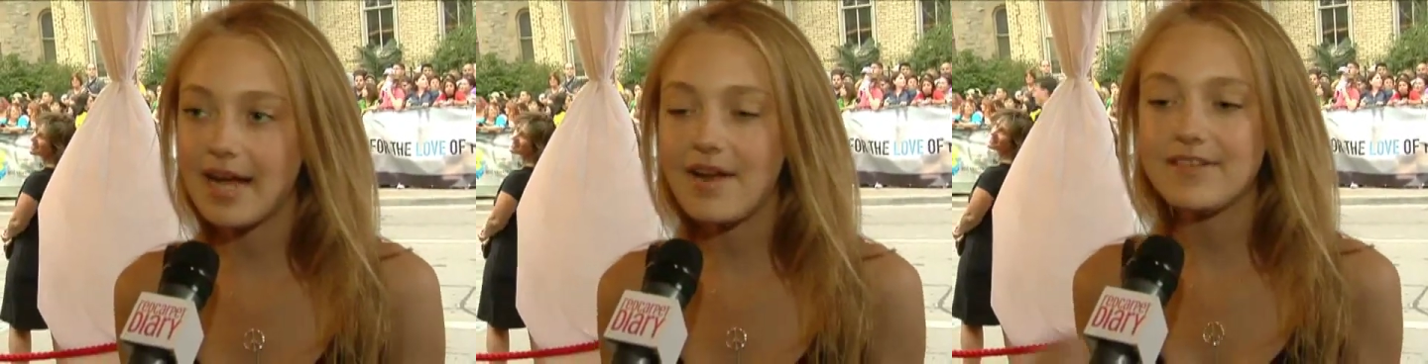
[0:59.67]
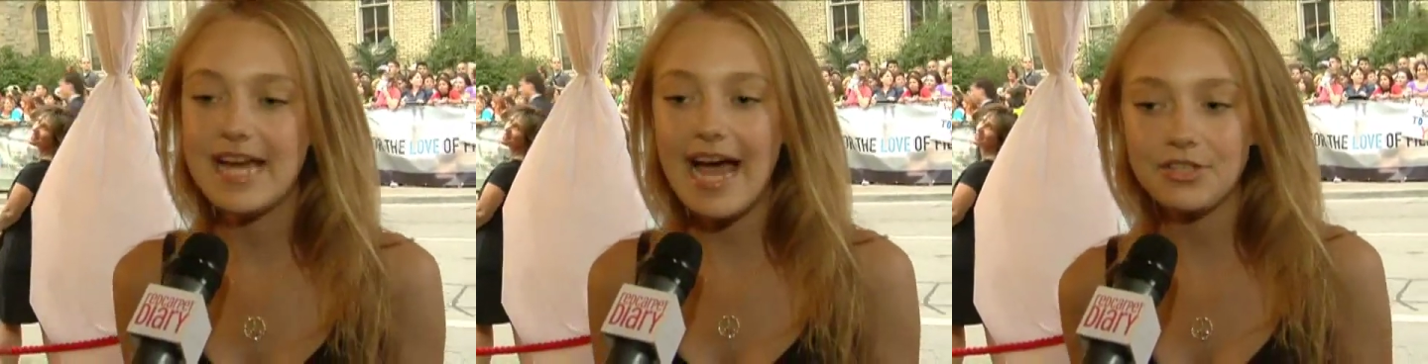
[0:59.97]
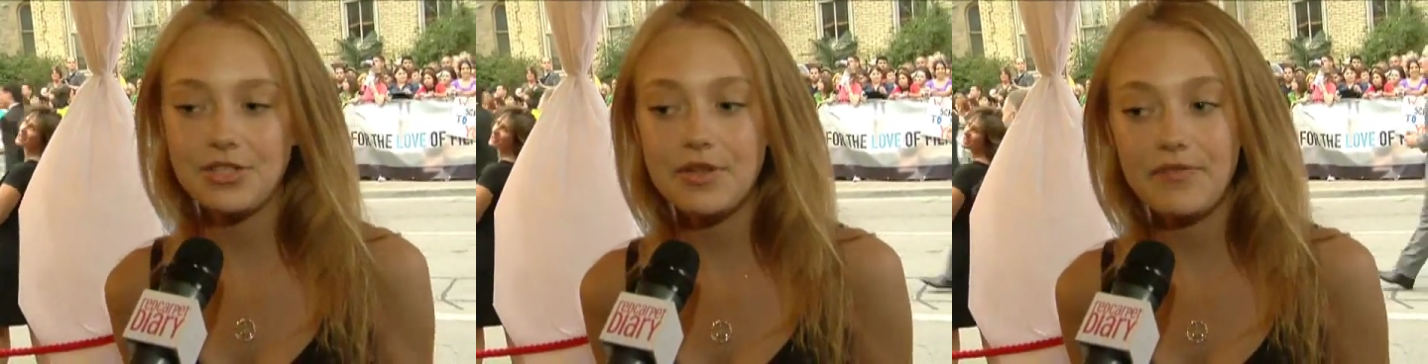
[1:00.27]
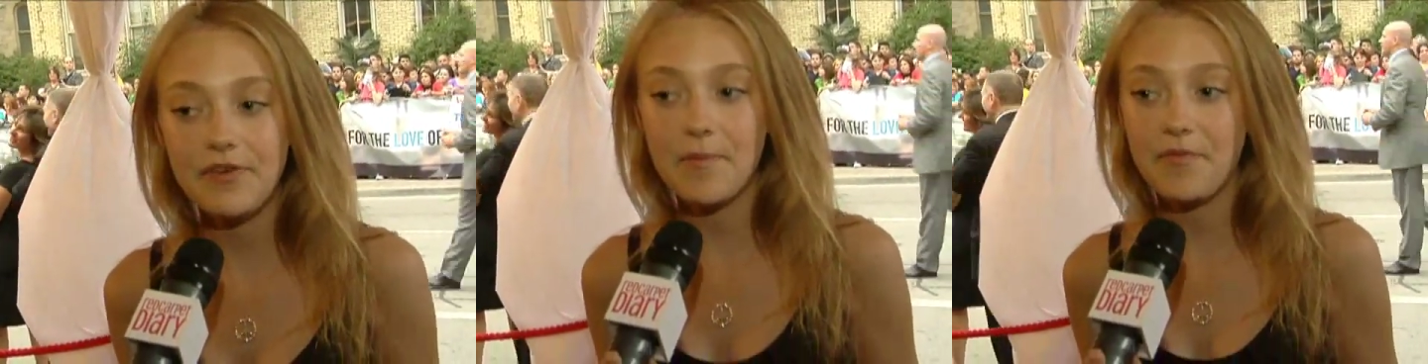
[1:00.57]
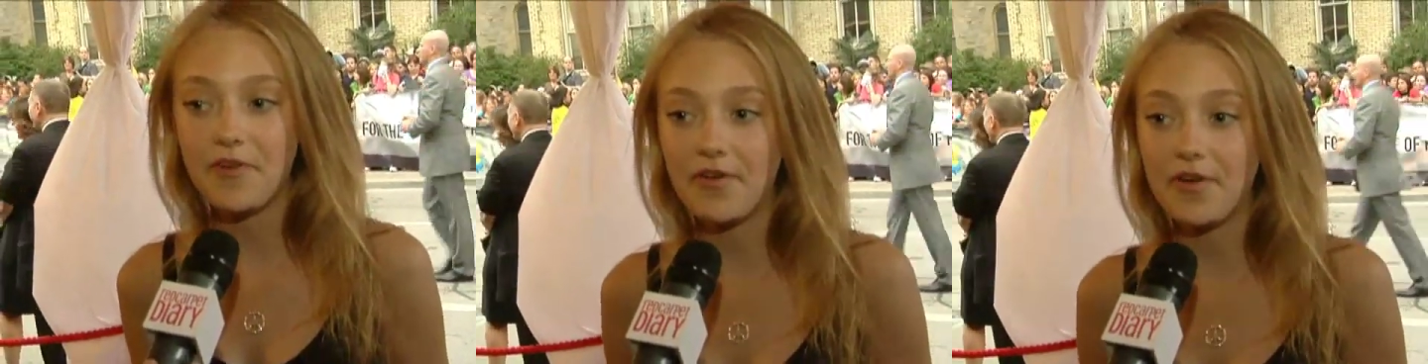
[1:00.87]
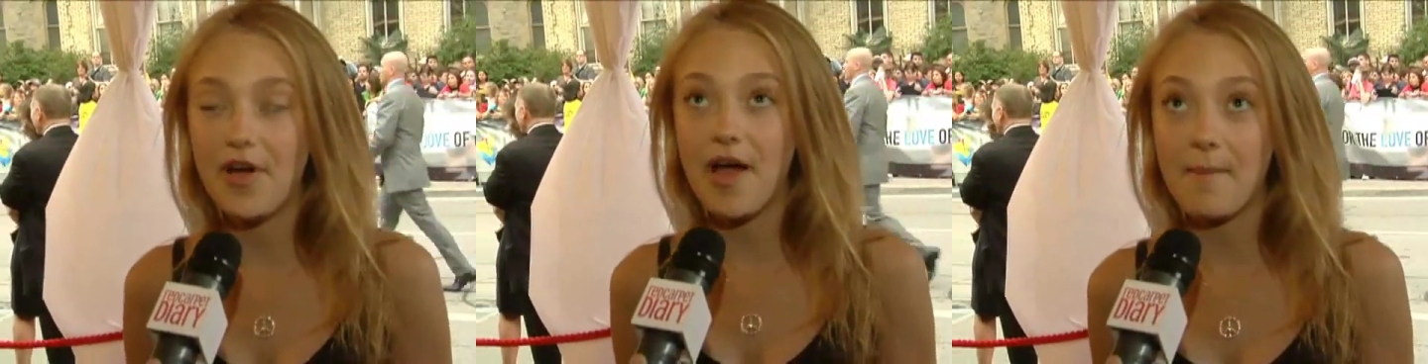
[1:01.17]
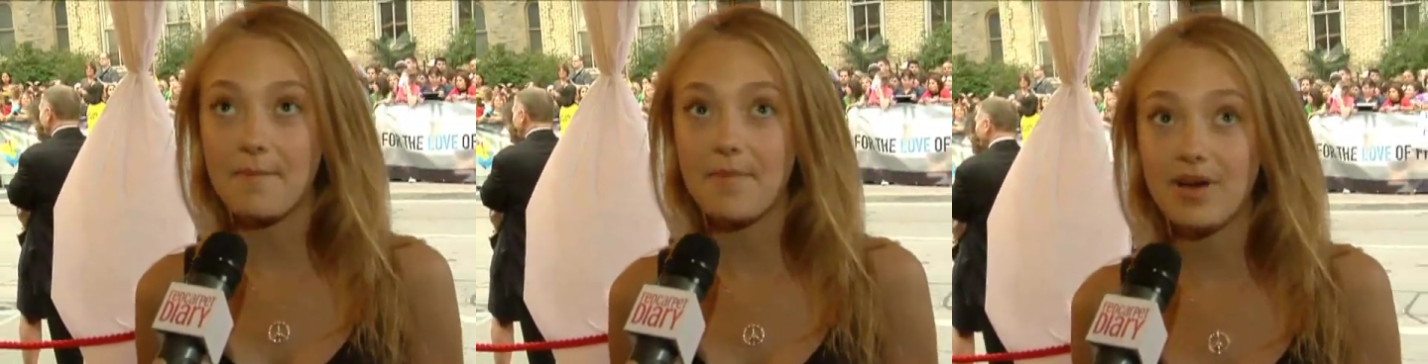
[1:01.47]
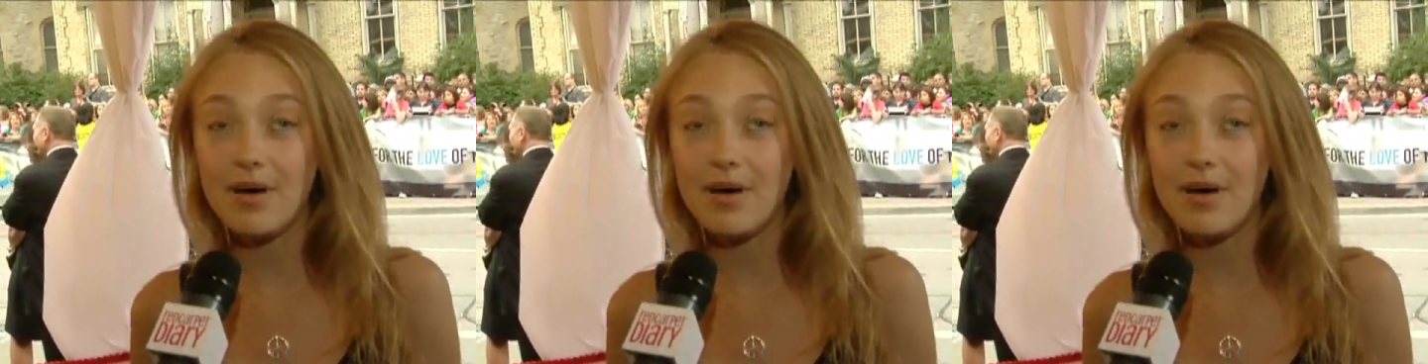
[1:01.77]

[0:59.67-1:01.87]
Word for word: kind of attached to the film for um,